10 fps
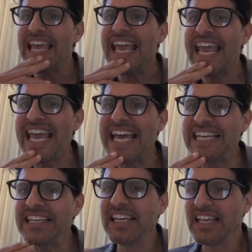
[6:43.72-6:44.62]
AD,
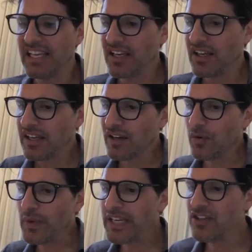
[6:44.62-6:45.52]
and
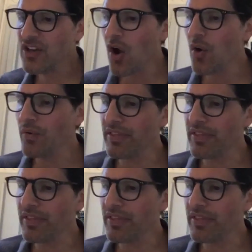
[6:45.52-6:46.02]
we know